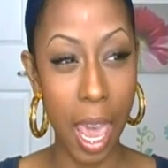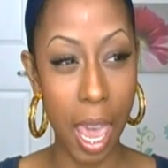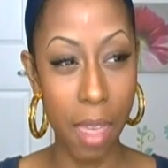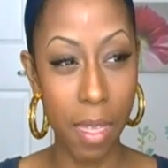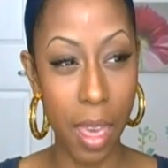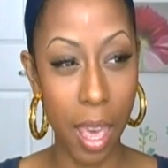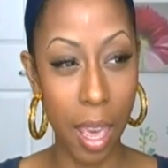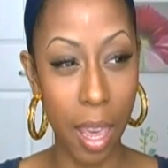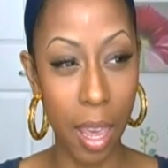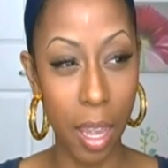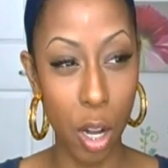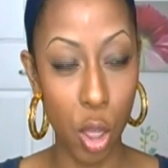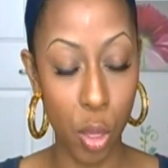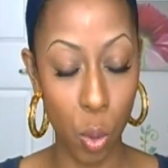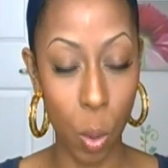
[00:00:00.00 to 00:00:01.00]
and
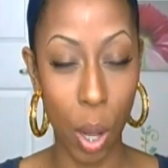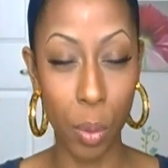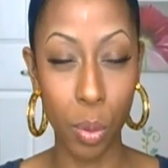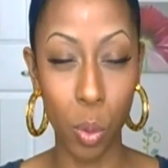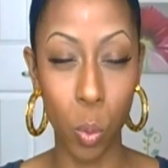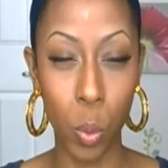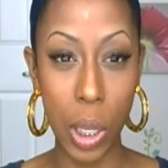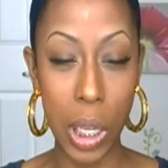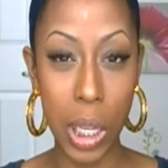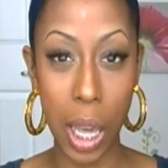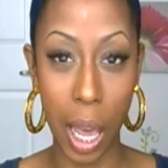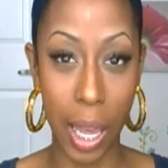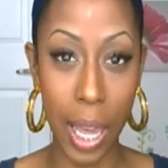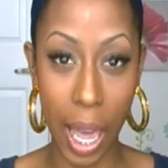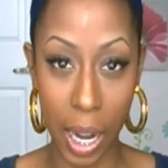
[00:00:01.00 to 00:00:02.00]
then throughout the week
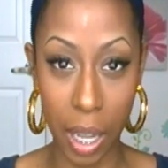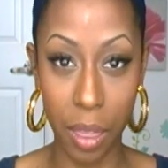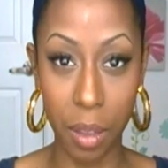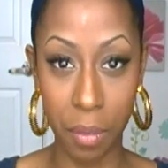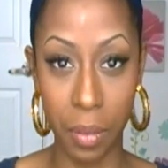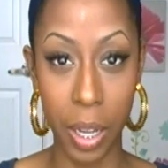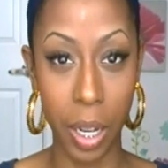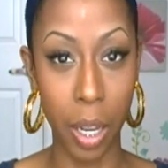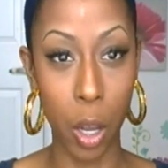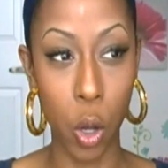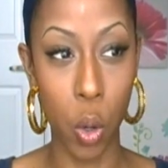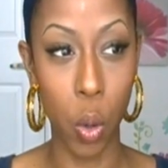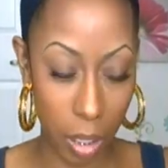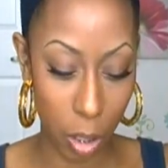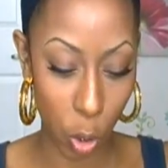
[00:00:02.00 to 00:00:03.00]
I edit the
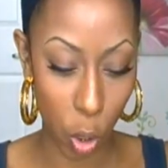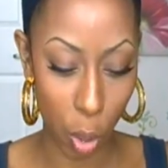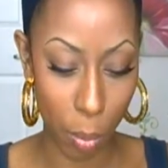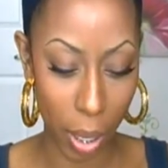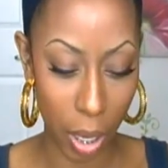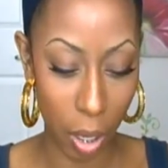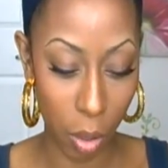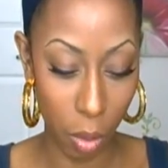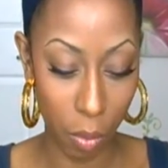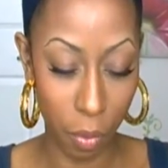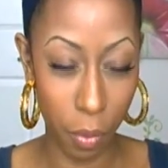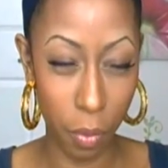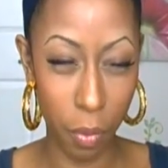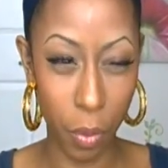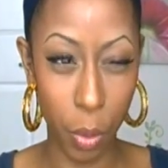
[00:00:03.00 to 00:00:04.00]
video. So about
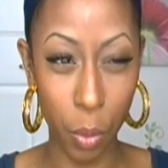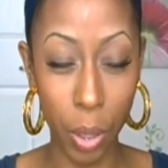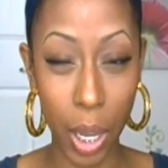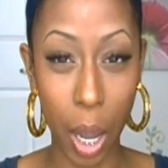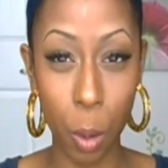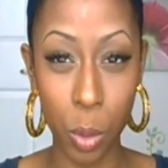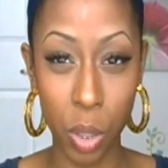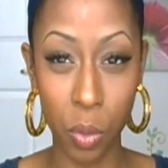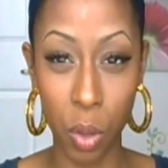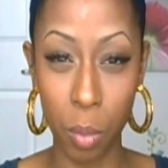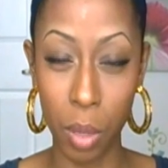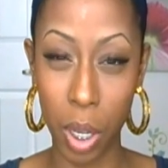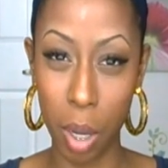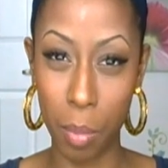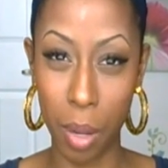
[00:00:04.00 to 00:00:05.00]
three hours
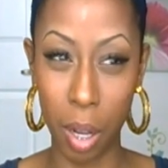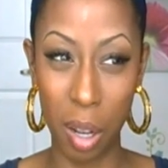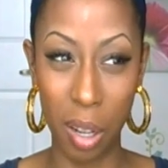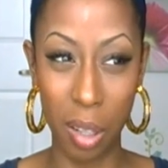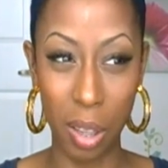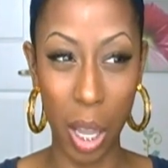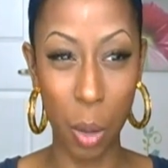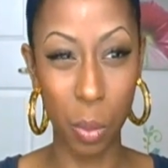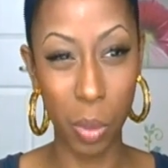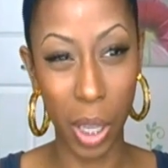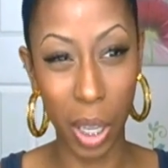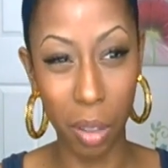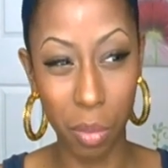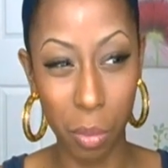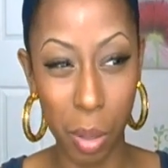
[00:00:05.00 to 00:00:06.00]
filming, about I would
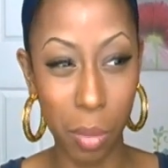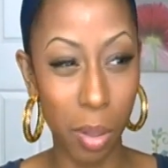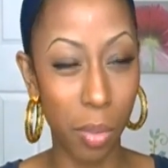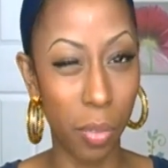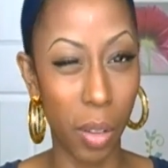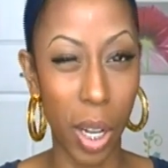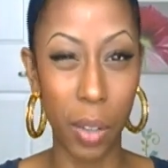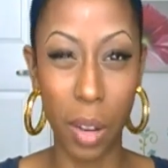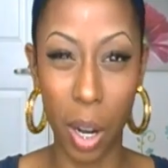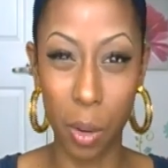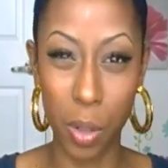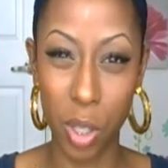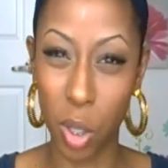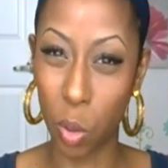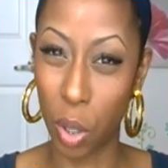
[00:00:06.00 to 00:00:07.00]
give maybe five
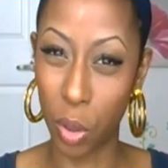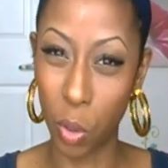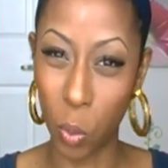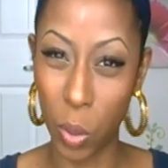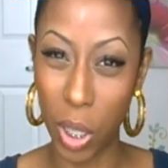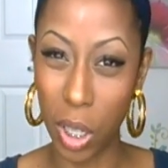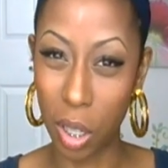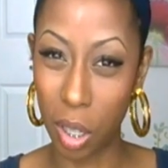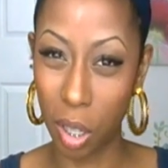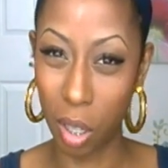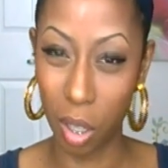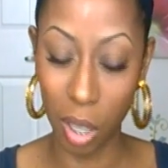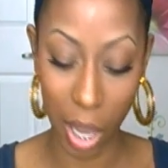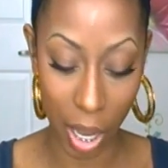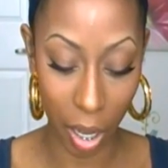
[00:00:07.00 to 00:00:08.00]
hours throughout the week
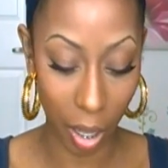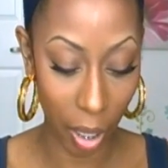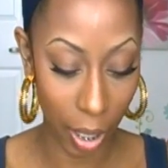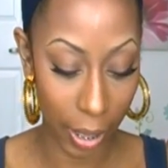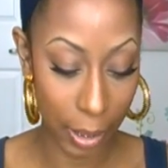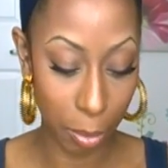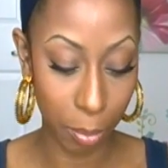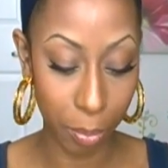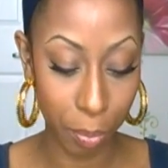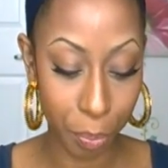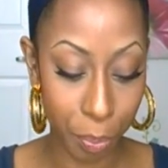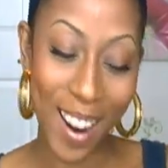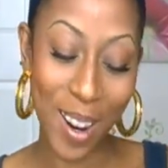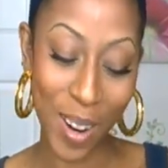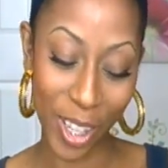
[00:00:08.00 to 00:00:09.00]
editing.
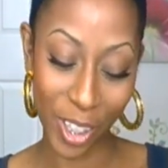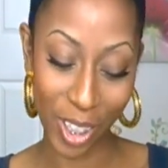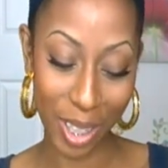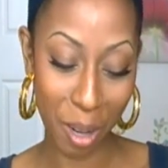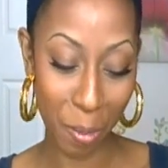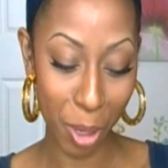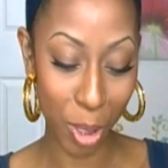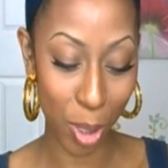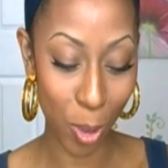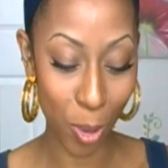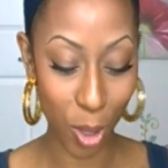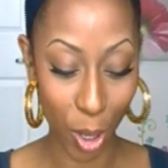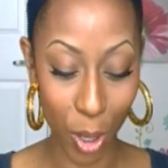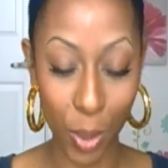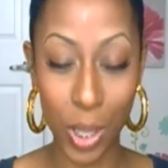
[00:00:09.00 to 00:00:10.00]
Question number two
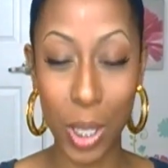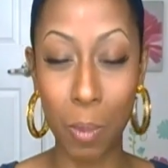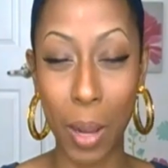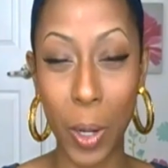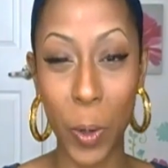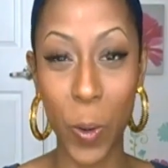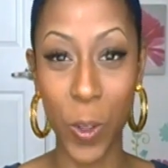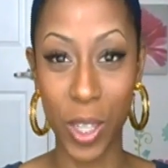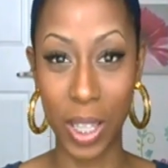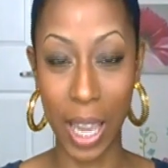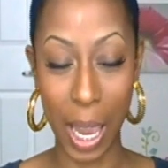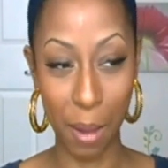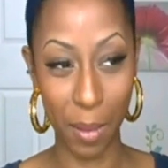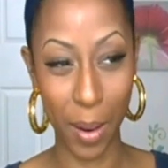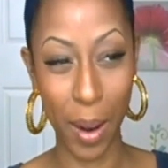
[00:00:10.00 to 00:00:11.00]
is Are you a spender or
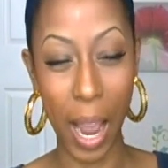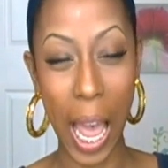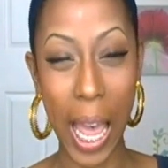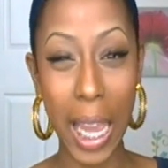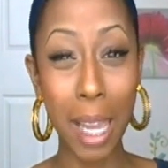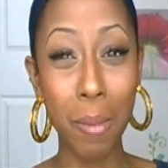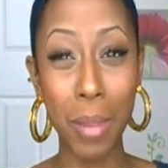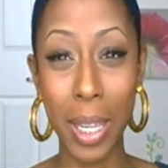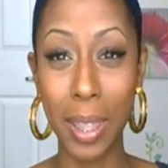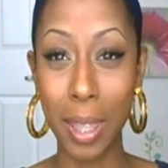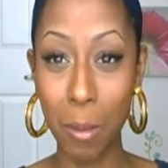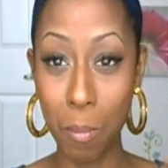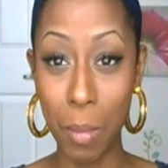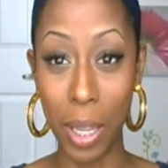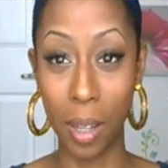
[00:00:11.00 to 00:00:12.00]
saver? I am
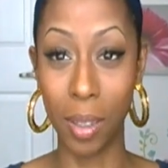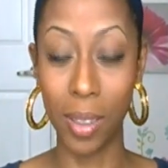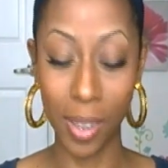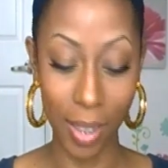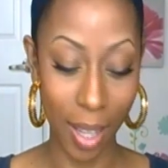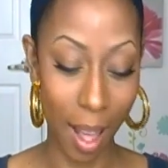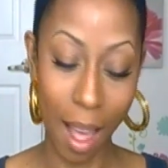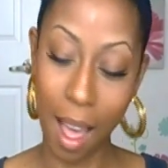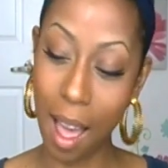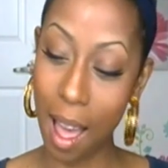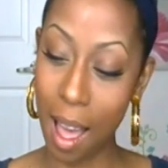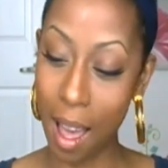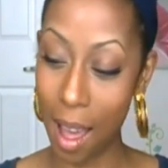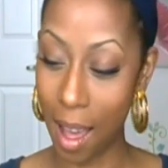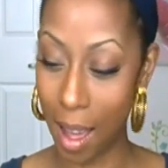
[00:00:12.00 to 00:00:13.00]
in the middle.
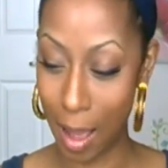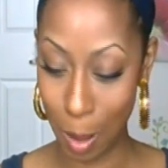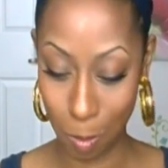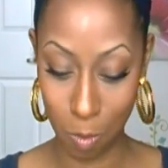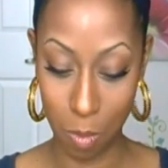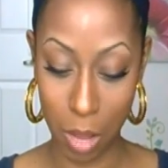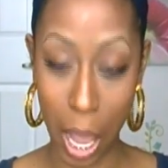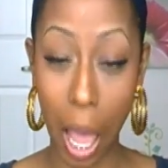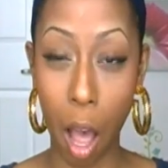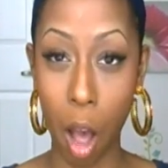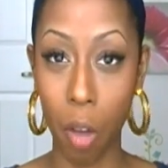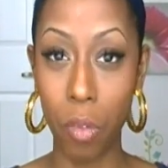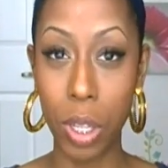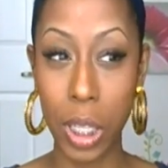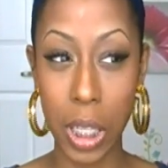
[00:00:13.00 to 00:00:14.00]
Um,
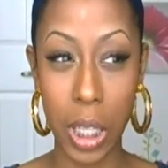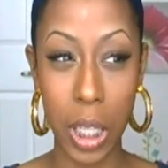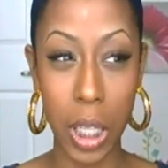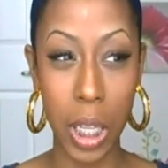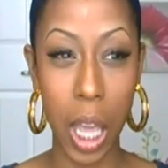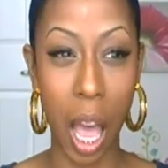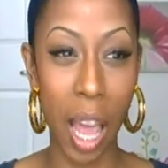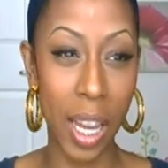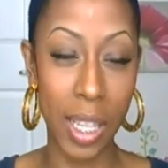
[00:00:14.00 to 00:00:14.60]
obviously,